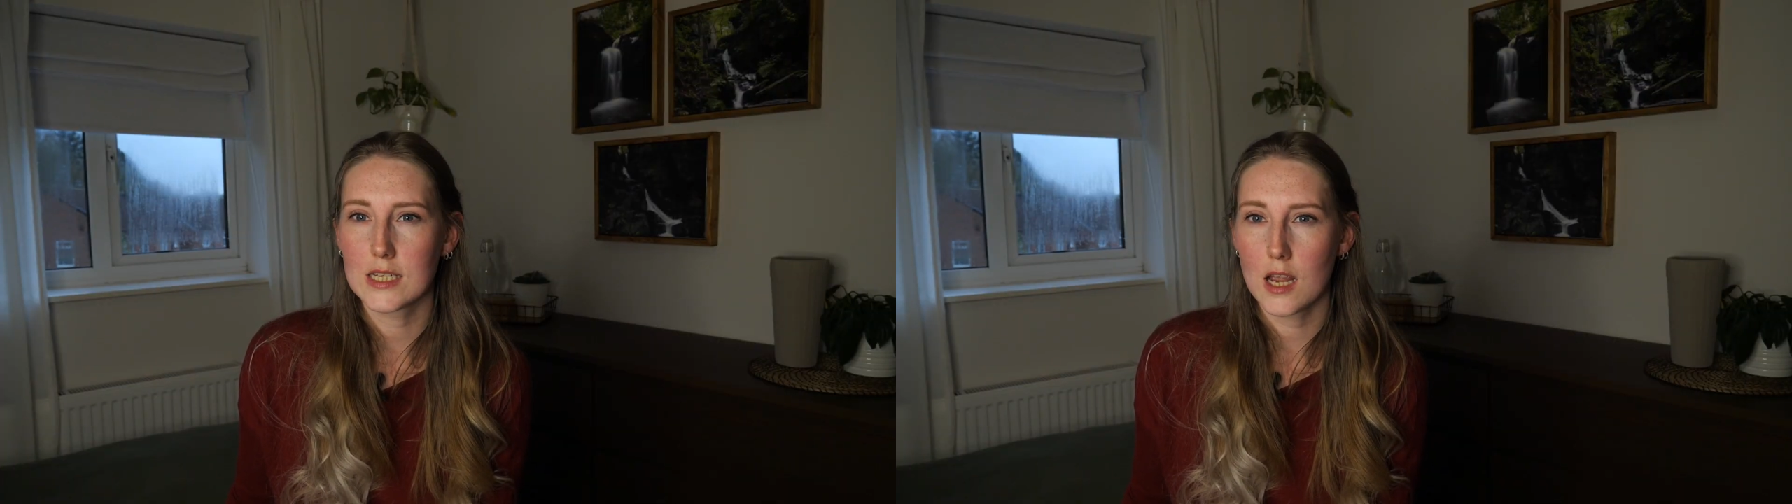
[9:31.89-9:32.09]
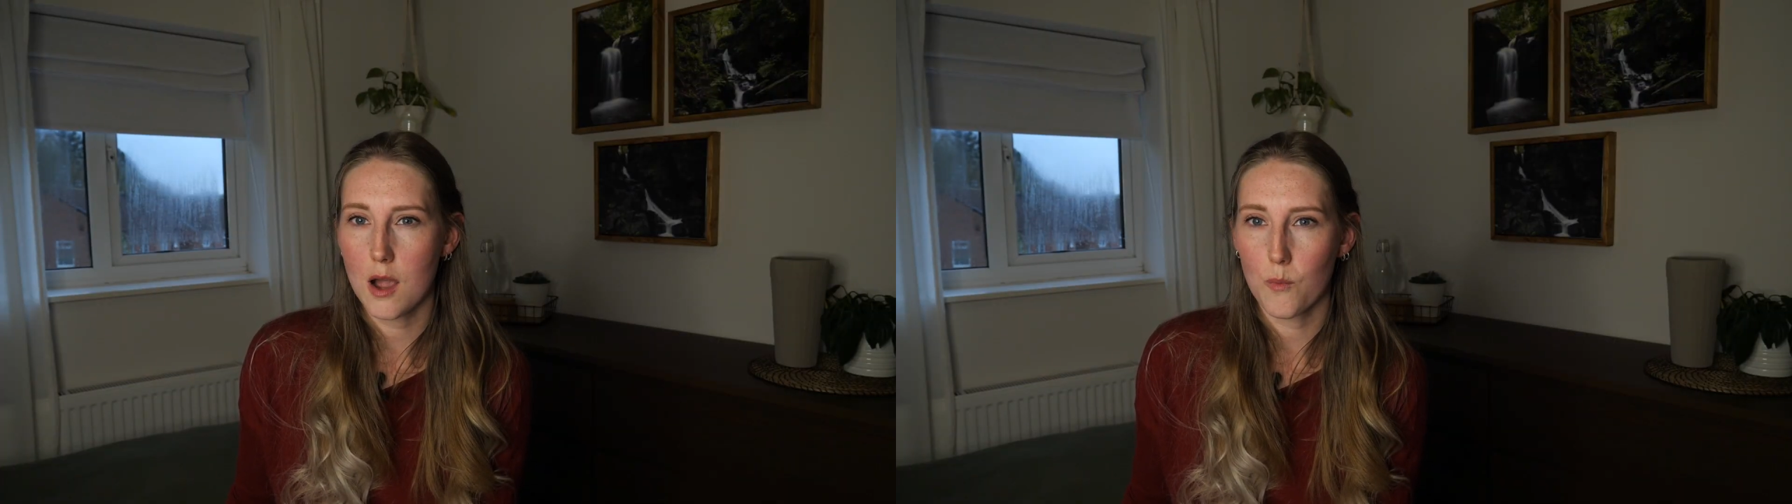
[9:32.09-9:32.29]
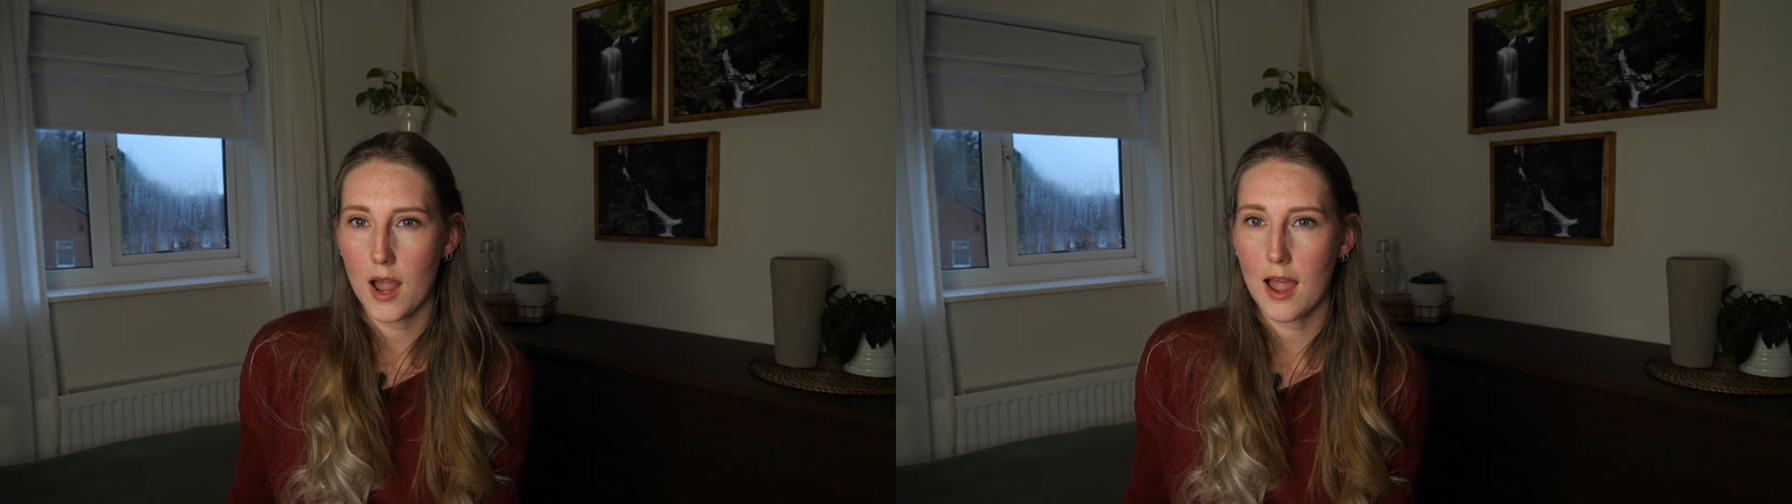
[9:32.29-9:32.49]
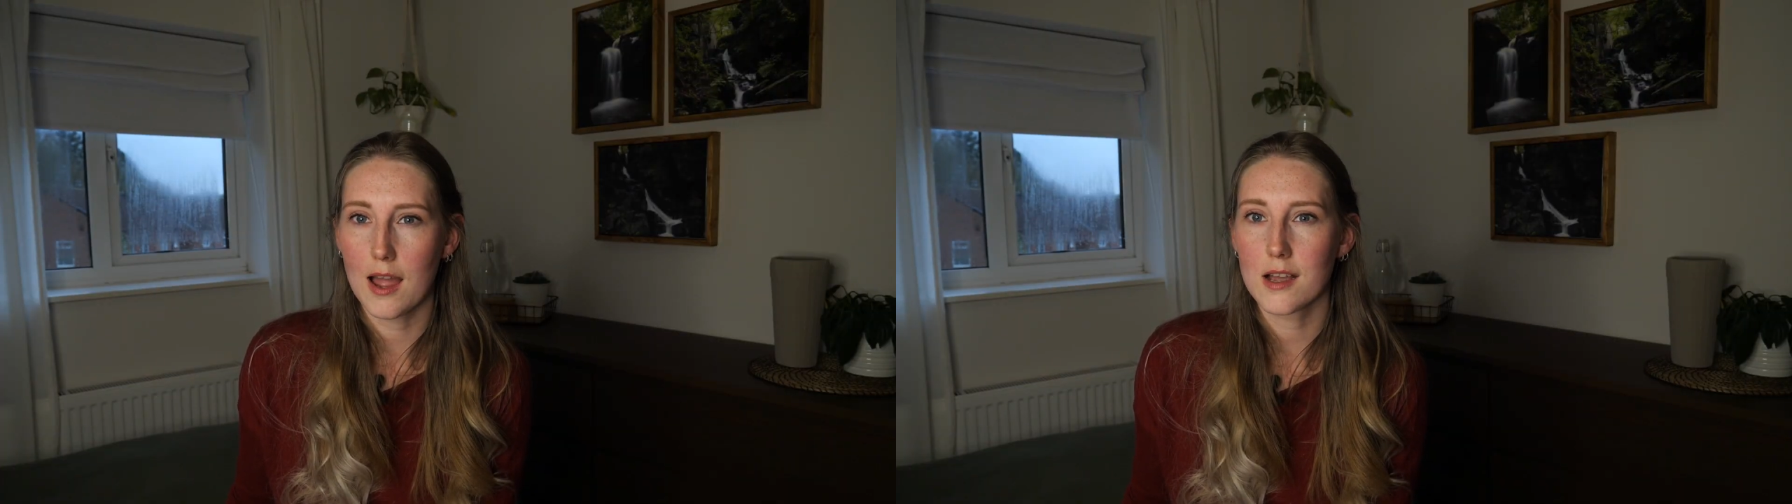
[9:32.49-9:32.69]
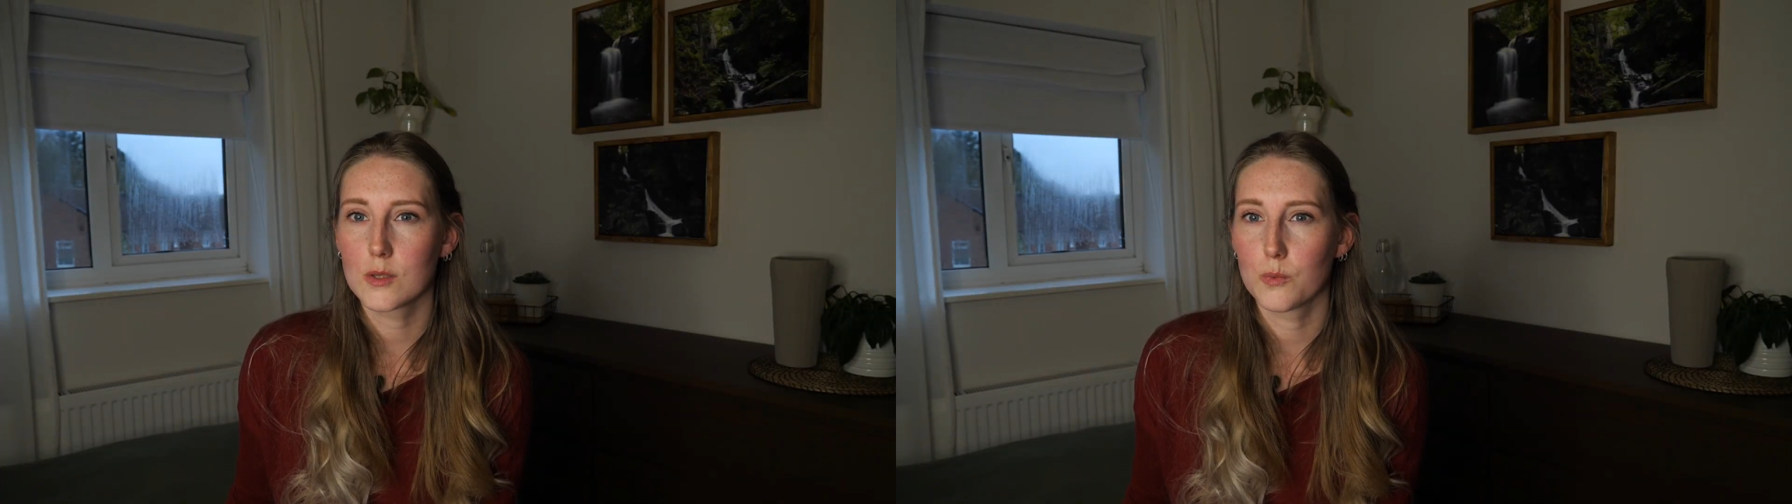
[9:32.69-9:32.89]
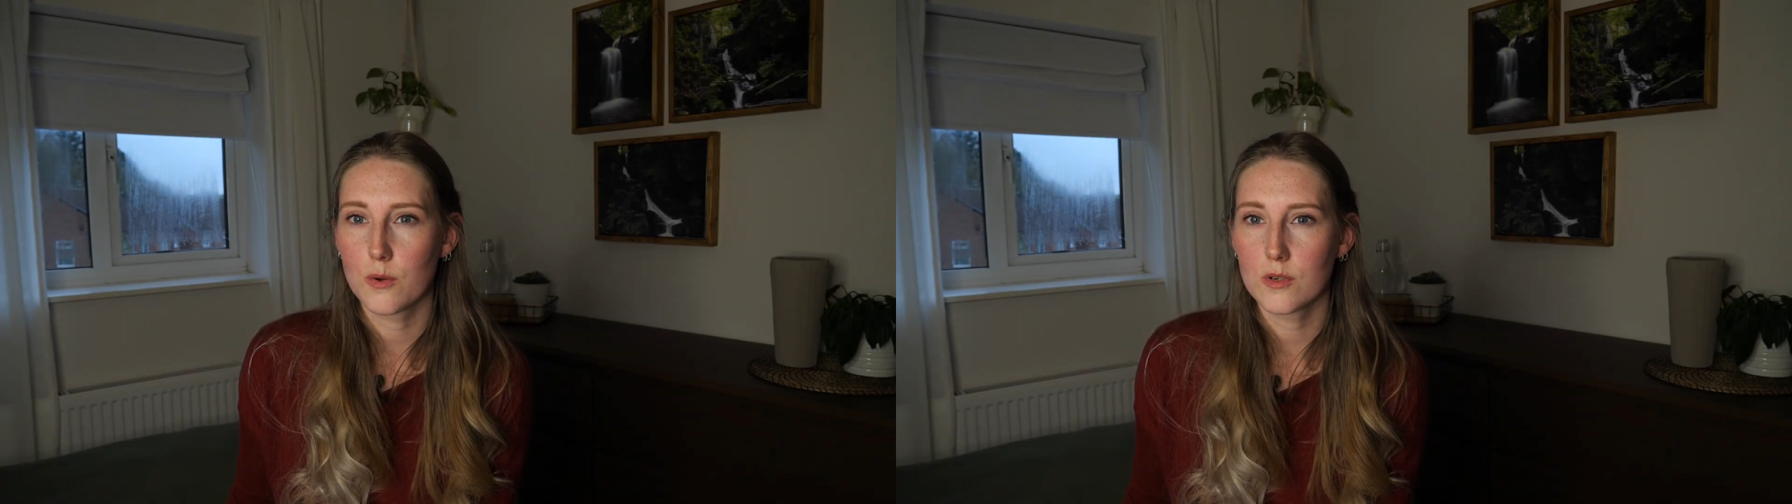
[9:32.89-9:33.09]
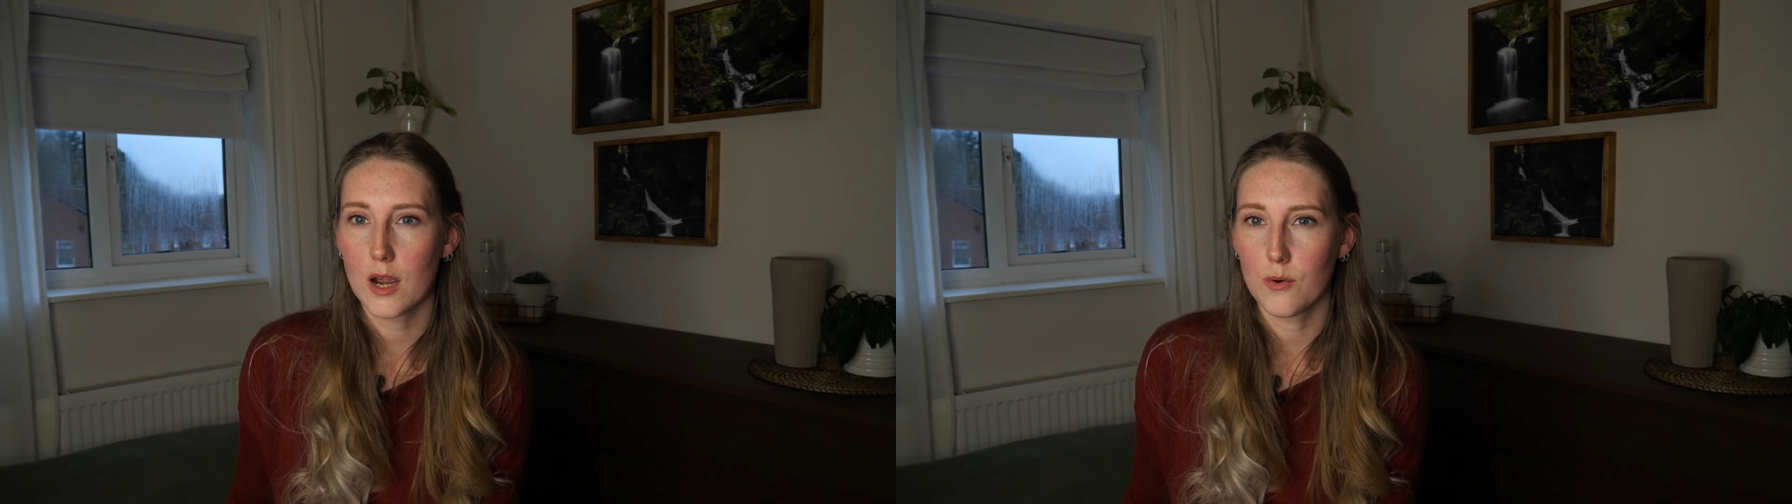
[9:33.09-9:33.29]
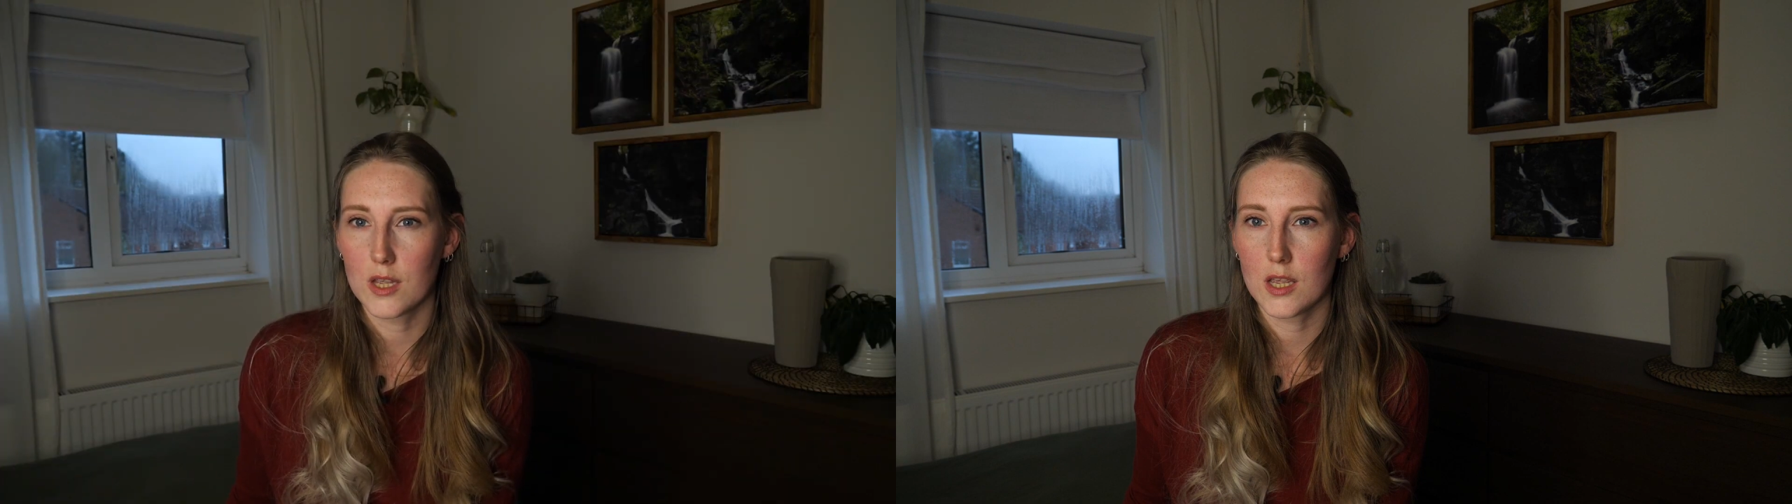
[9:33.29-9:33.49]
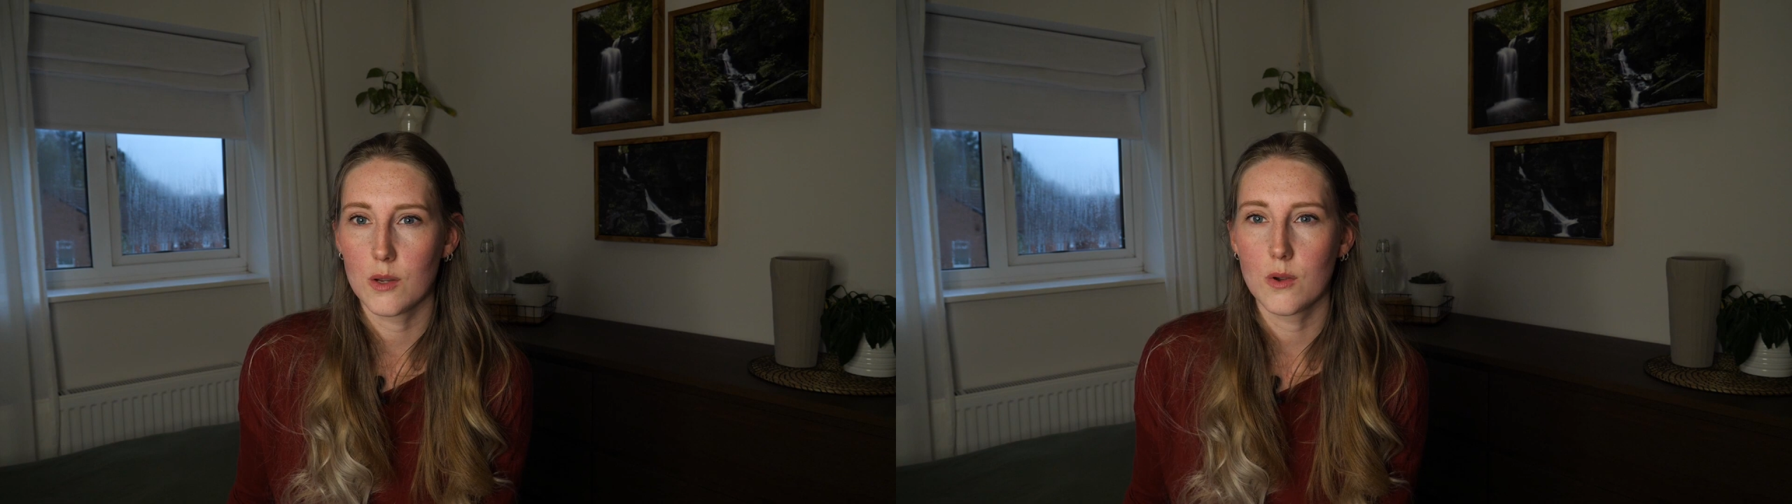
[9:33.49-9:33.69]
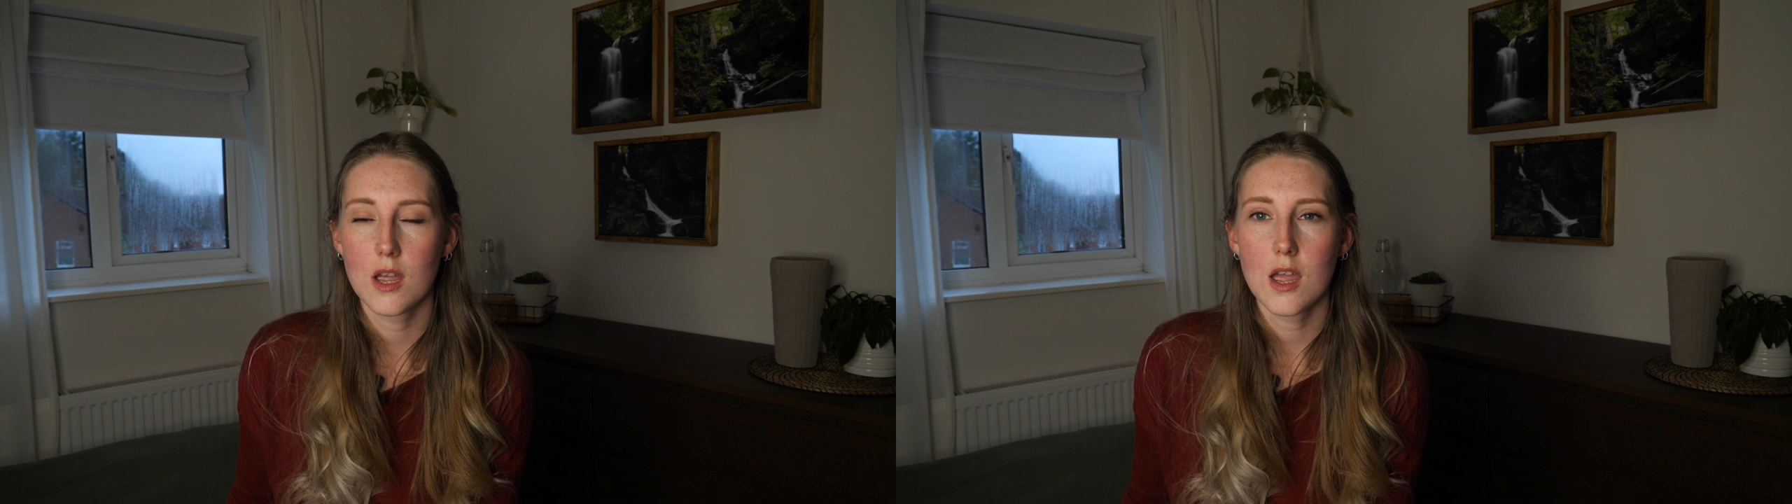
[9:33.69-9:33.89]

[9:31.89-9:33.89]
DIY hacks won't tell you.